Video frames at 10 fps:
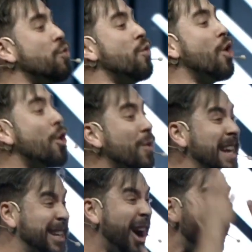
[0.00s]

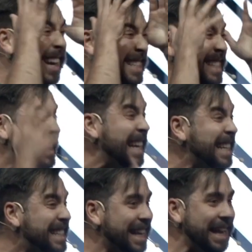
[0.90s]
worry. God
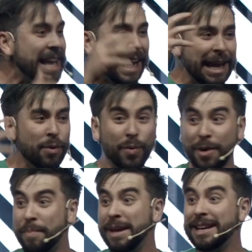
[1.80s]
sees it. It
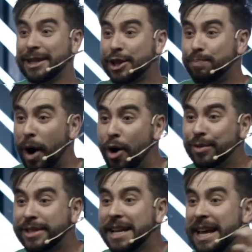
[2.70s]
will be
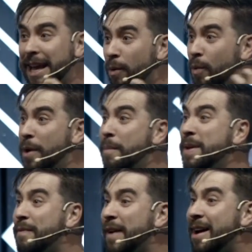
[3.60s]
exposed. It will
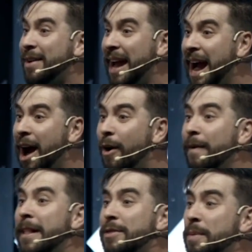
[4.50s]
be found
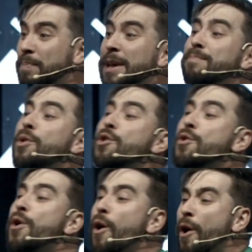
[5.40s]
out. The people
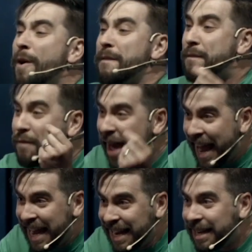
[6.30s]
who are
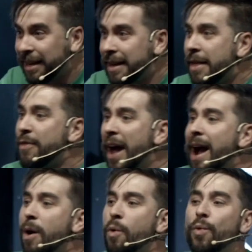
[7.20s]
fake,
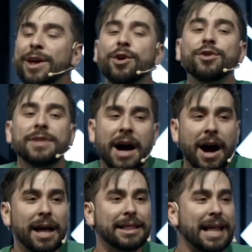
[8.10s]
that will
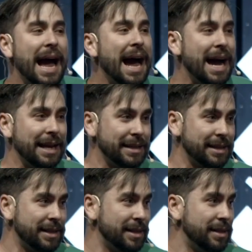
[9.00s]
not
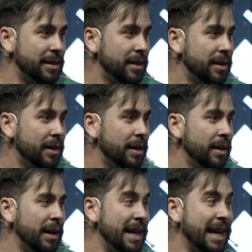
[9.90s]
last.
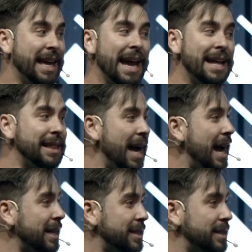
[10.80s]
It can't
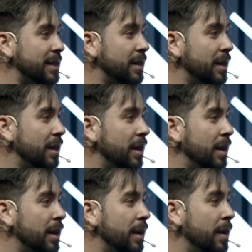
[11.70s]
last.
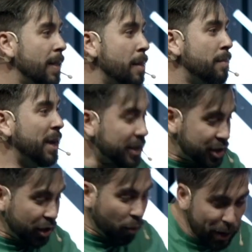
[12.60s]
Because
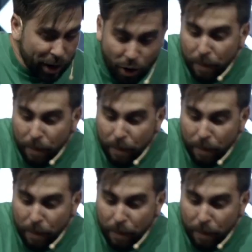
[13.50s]
there will